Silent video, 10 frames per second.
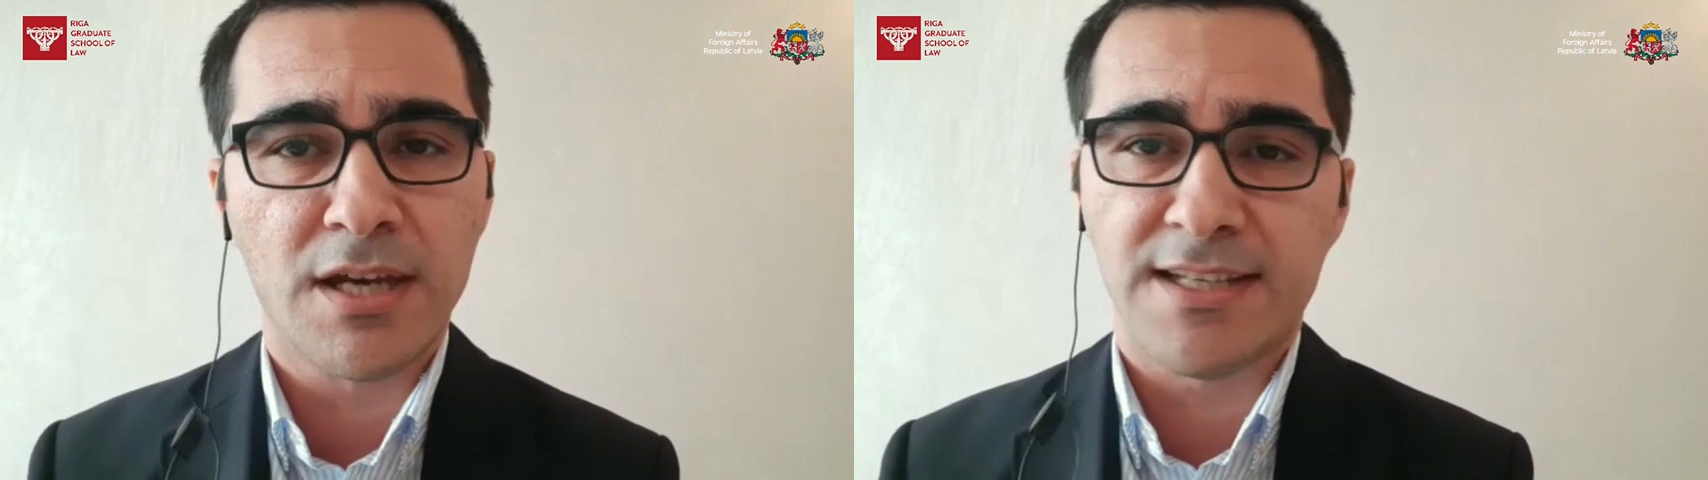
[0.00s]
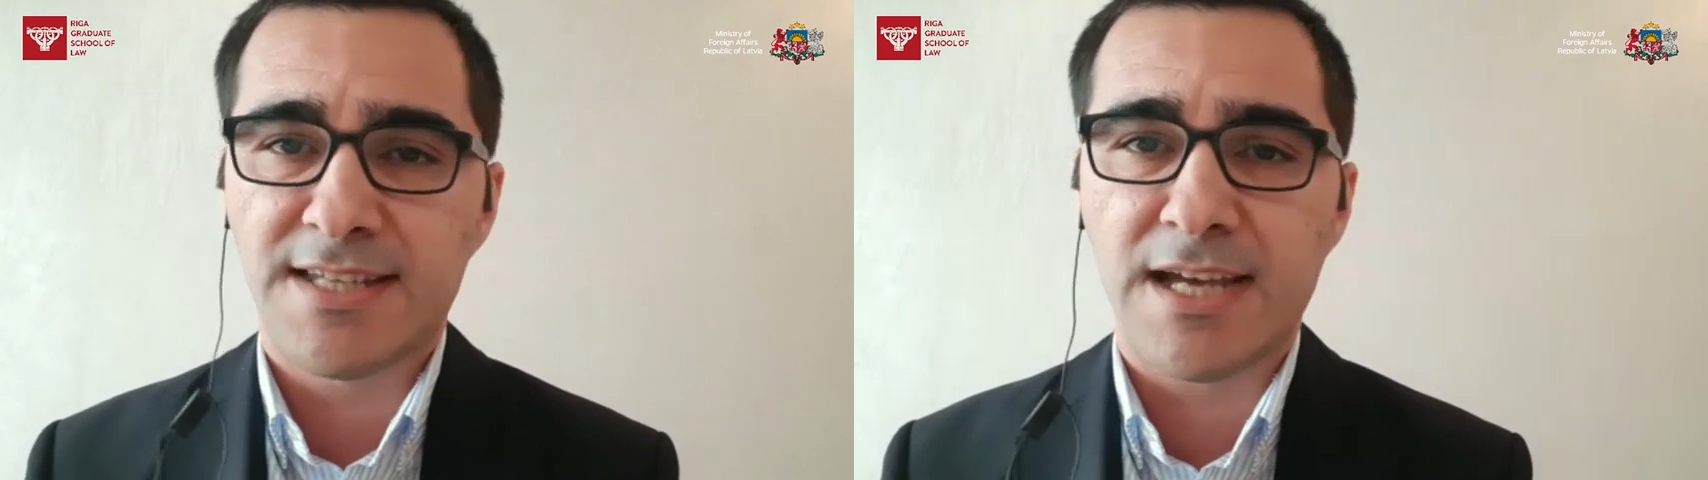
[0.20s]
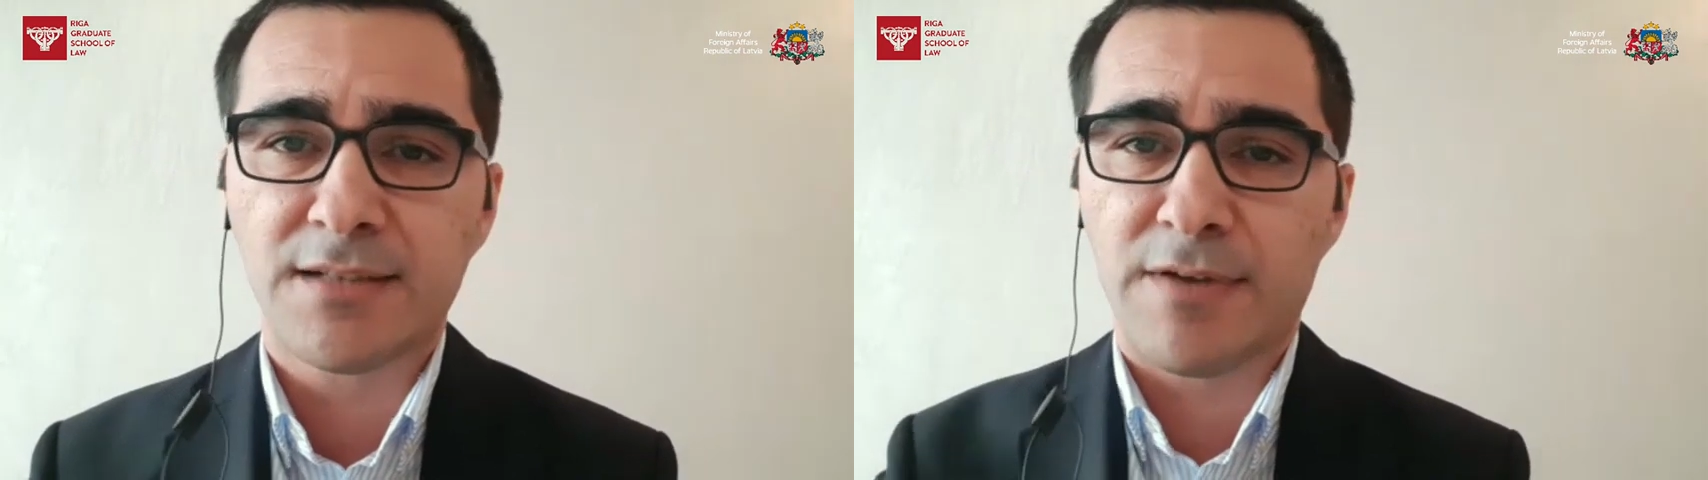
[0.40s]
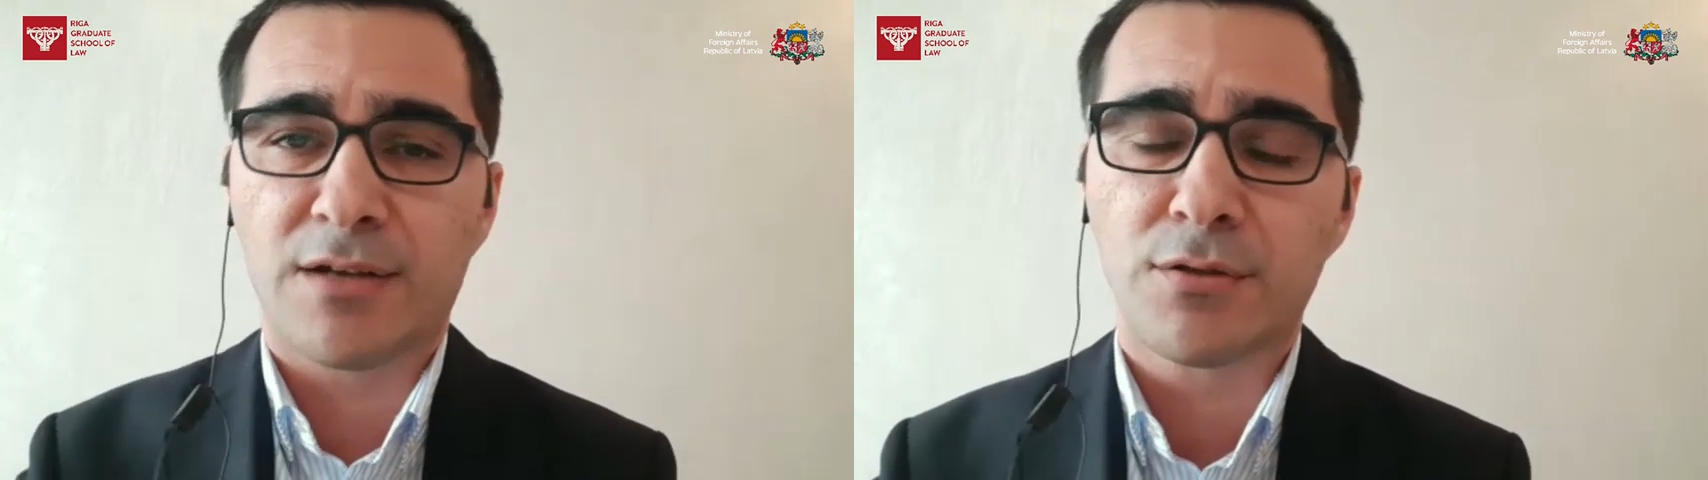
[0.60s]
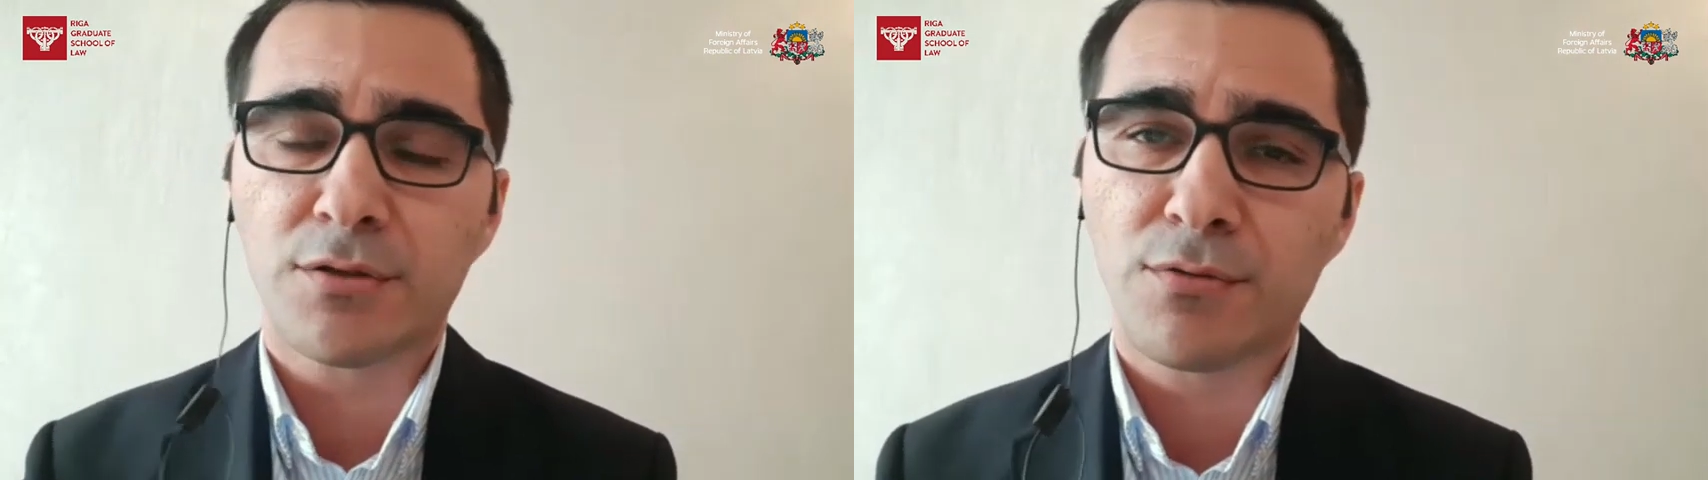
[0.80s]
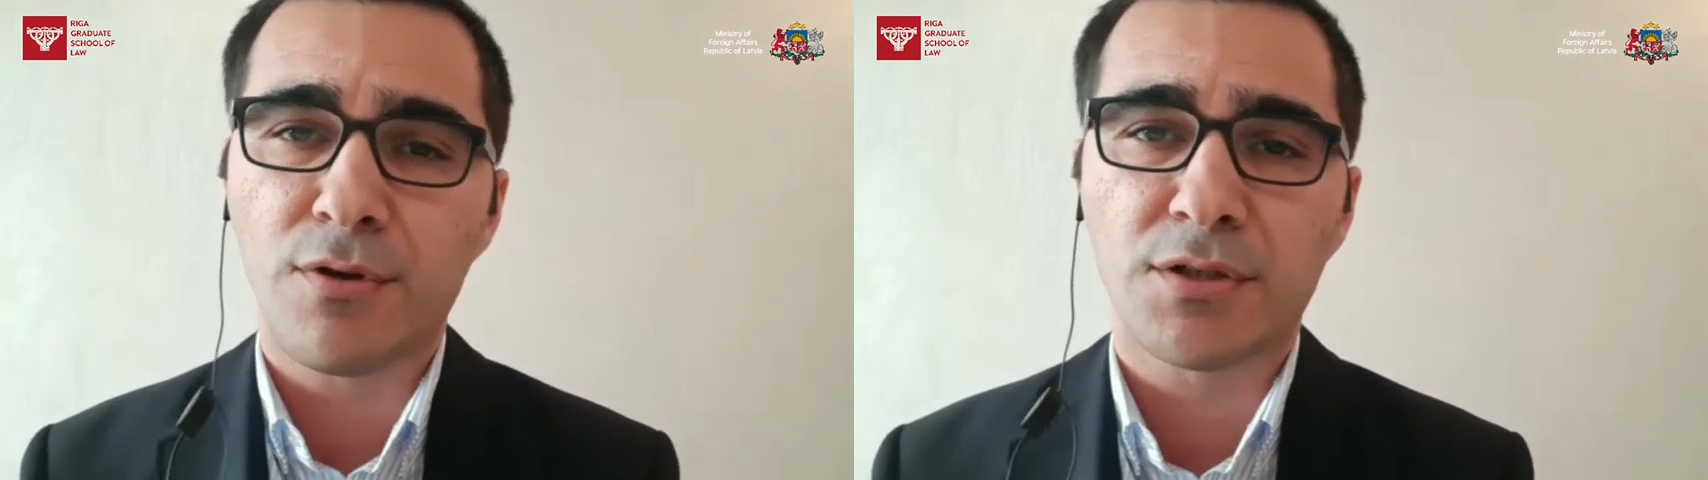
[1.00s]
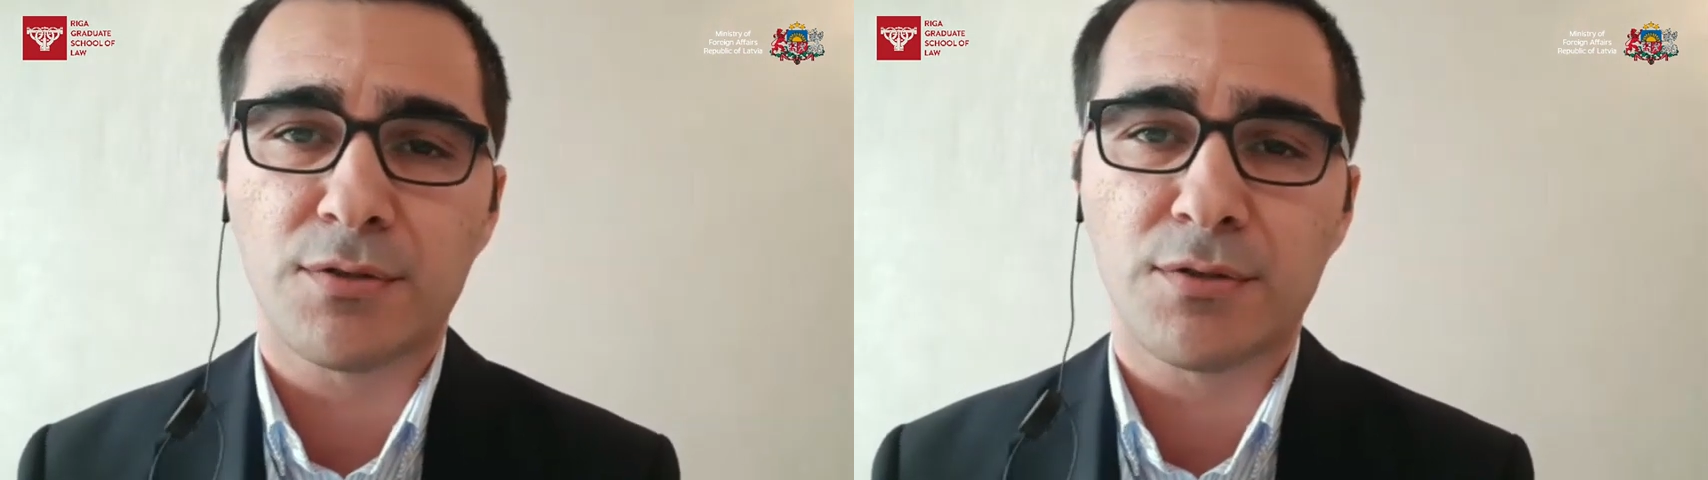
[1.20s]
He said, we are not going